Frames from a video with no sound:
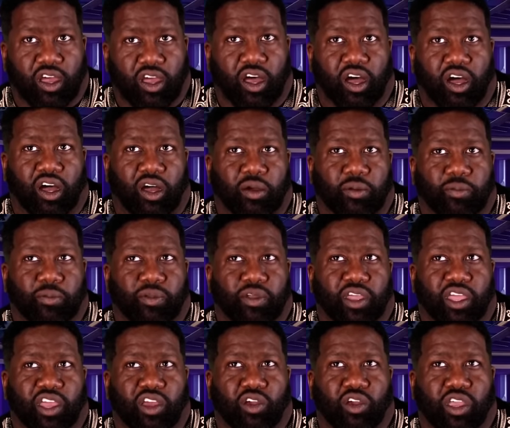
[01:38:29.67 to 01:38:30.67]
Um,
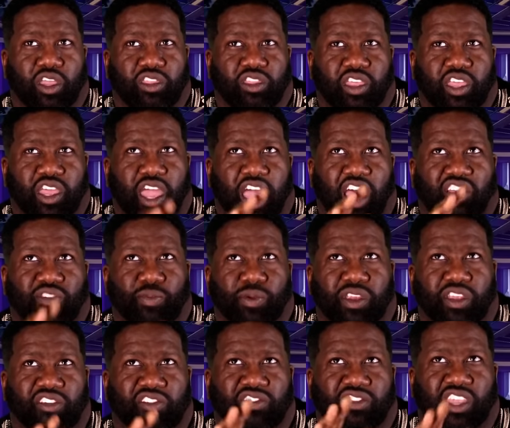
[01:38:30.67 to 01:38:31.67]
it, it, has
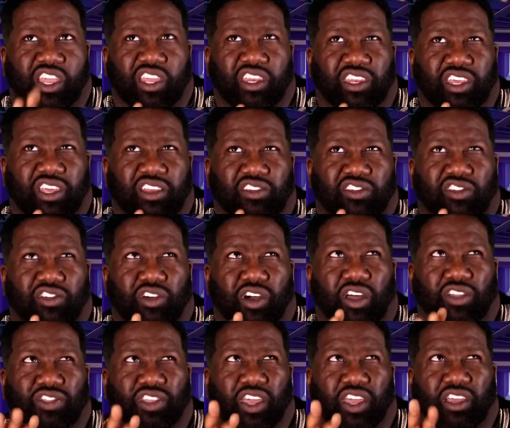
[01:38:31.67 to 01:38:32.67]
been extended
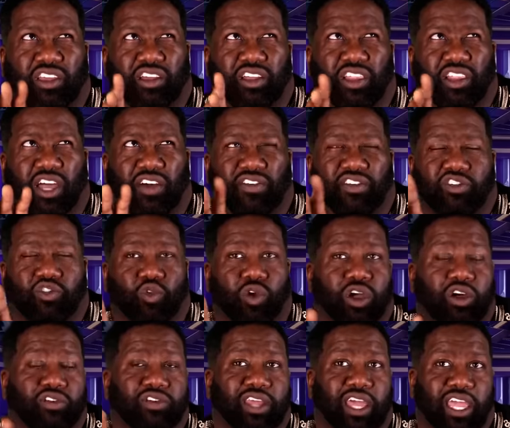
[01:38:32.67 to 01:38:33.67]
to, I think, 11,
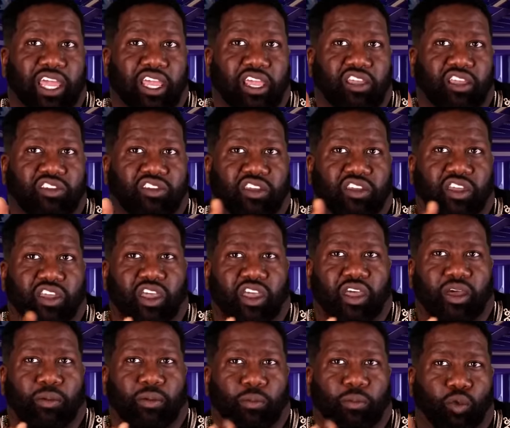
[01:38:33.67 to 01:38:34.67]
12 days,
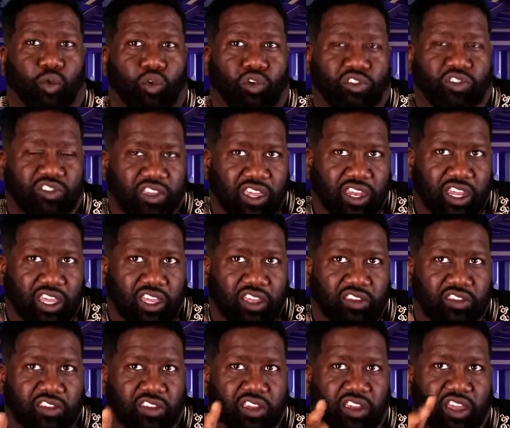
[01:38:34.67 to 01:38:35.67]
more
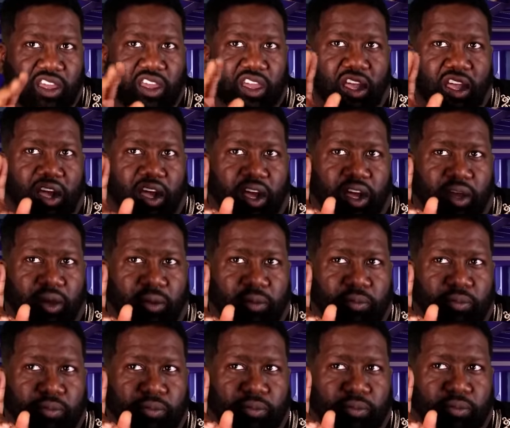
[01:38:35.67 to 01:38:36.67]
cities.
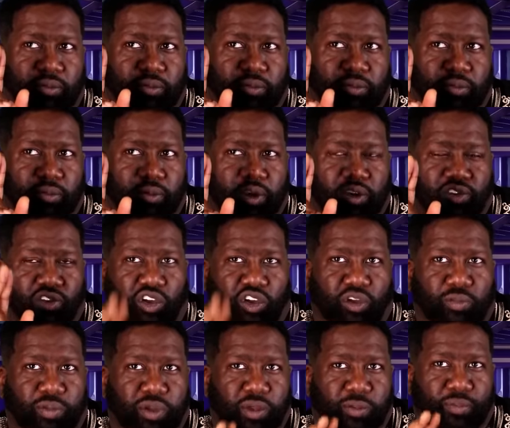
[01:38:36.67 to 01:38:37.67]
Um, it's
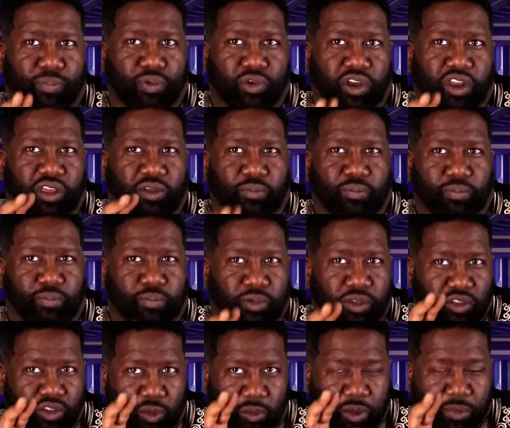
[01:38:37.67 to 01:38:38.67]
going to be pretty,
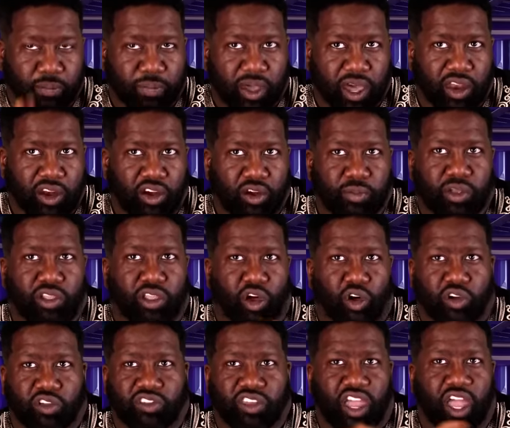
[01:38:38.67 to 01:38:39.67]
it's going to be better. It'll be
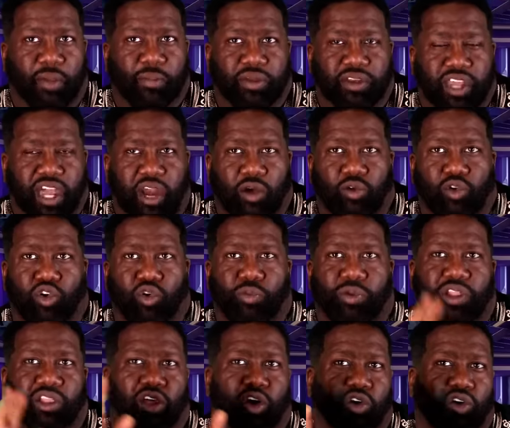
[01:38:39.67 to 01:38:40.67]
longer time in
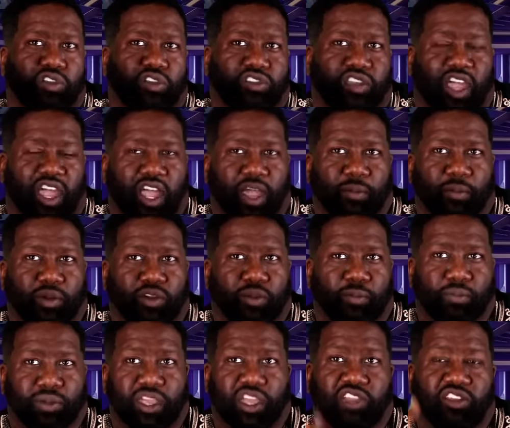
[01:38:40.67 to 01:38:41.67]
Nairobi, longer time on the
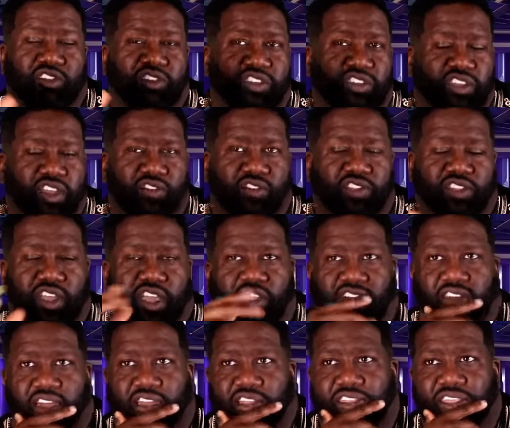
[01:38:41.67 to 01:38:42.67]
beach, and different
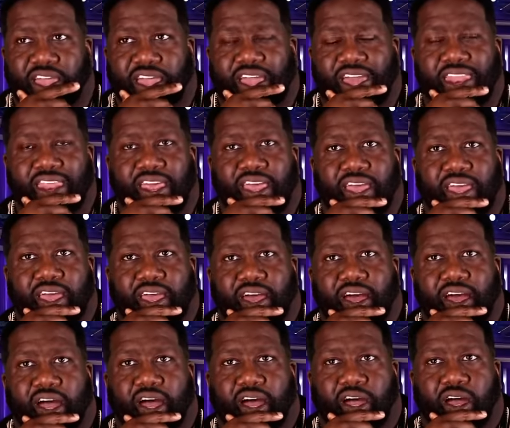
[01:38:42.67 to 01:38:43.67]
things like that.
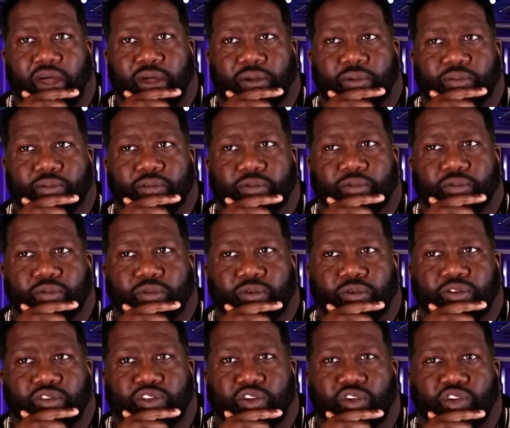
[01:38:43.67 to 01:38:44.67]
Um,
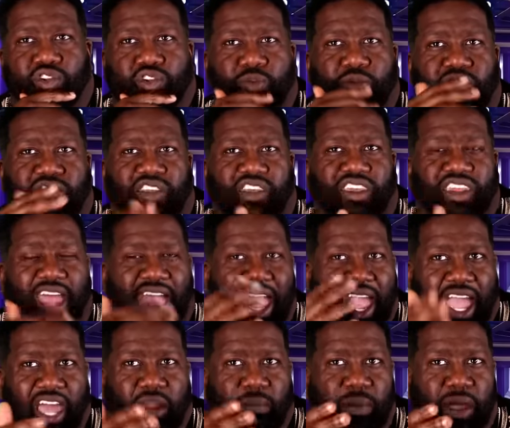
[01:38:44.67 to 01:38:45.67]
so you'll be seeing an
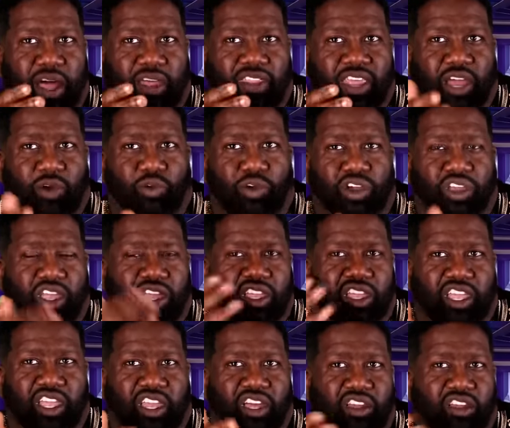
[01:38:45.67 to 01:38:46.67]
ad about that. We'll
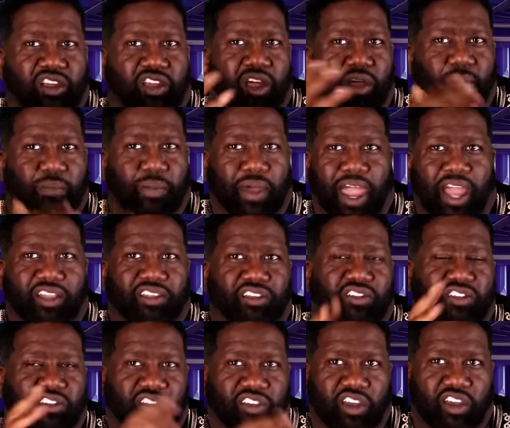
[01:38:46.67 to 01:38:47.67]
get Kia to come back
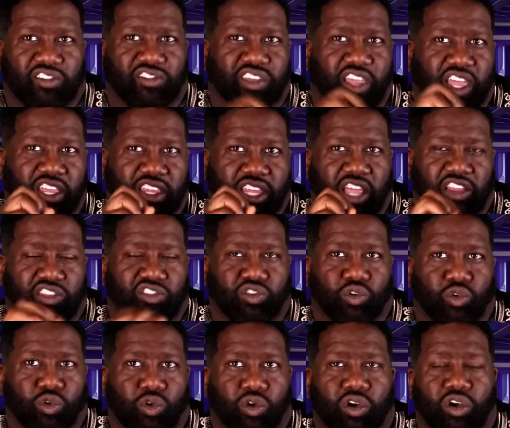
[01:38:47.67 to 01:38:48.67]
to discuss that, that
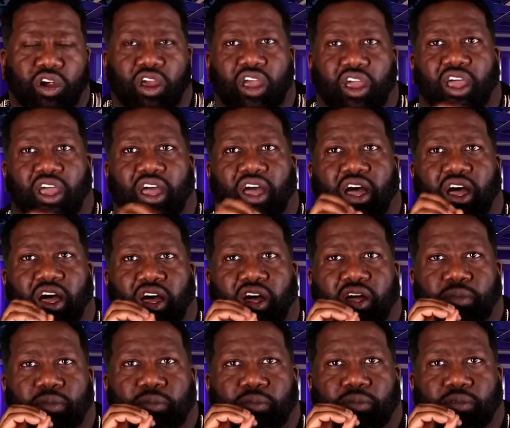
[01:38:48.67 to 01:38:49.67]
tour.
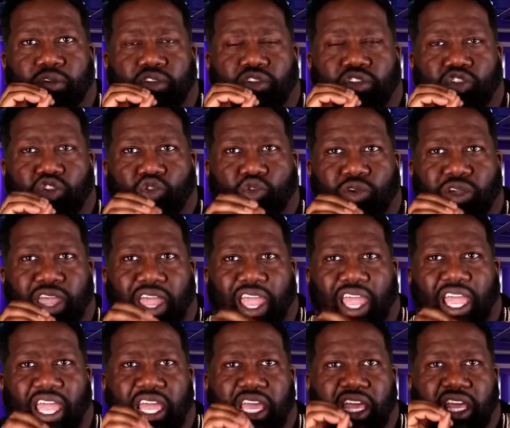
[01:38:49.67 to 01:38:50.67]
Um, you
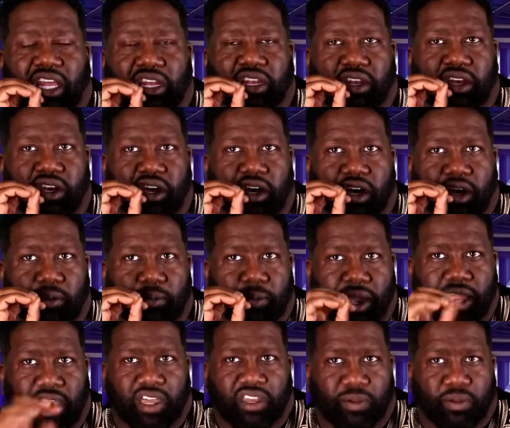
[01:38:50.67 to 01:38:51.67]
can uh,
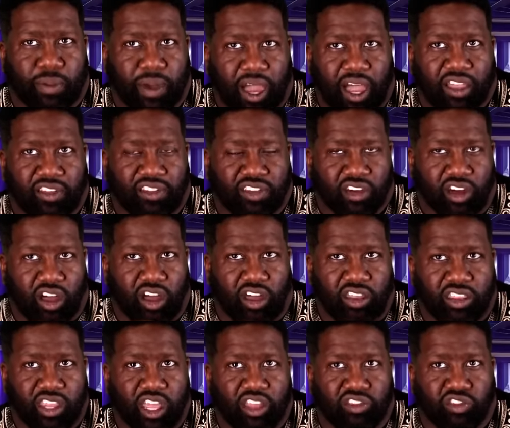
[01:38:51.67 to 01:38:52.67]
make a deposit
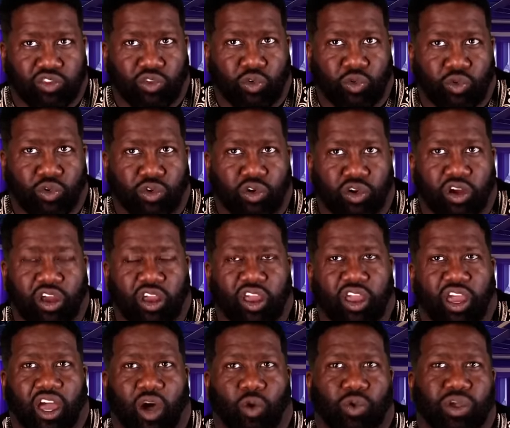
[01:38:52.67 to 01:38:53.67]
on that tour.
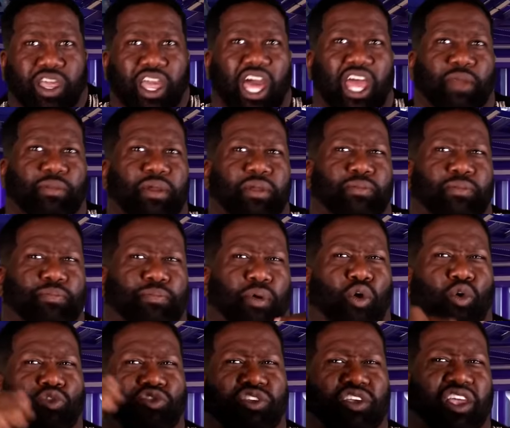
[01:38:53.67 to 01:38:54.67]
Uh, we kind of been
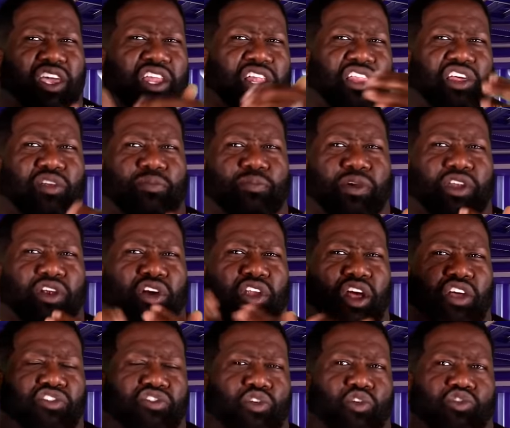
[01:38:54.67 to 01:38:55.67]
posting it a little bit on
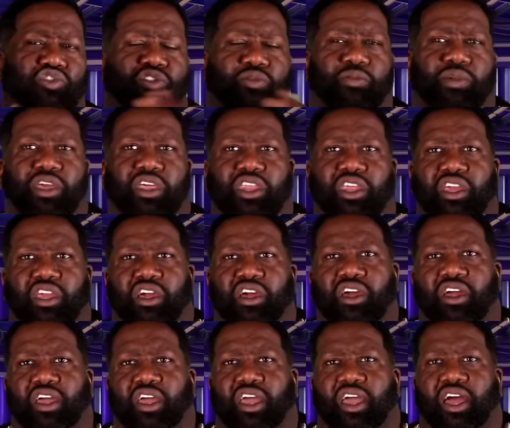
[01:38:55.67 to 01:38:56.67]
our social media.
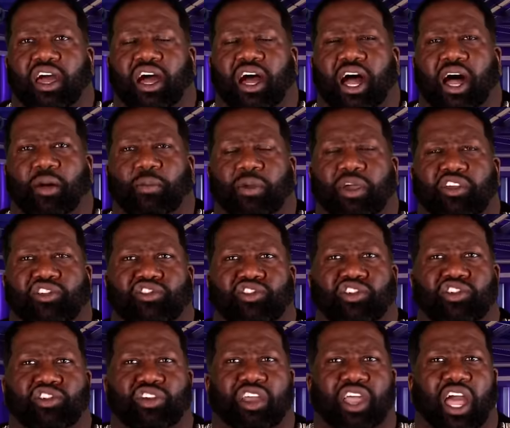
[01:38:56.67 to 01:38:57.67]
Uh, I'll make
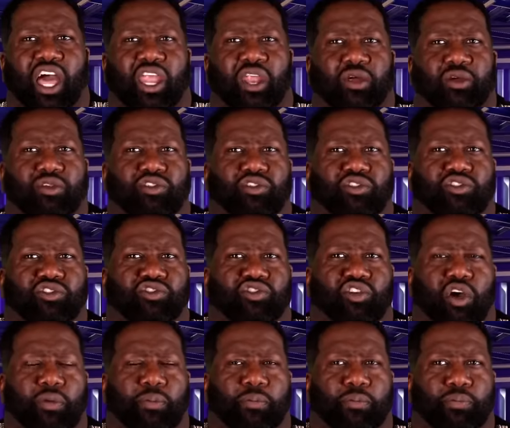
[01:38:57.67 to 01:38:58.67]
sure to kind of
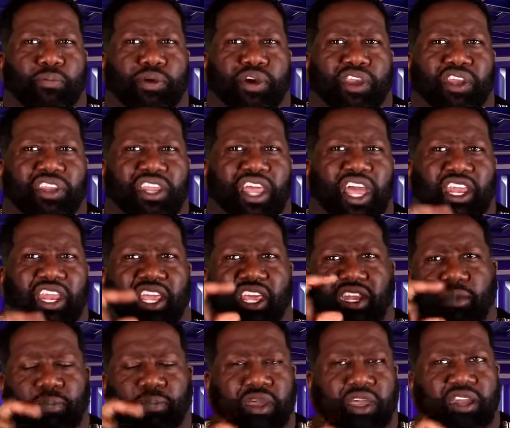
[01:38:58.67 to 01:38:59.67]
start putting that
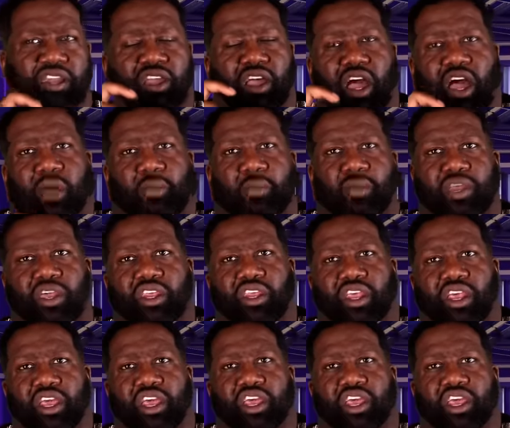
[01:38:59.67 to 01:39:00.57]
in the pinned comment.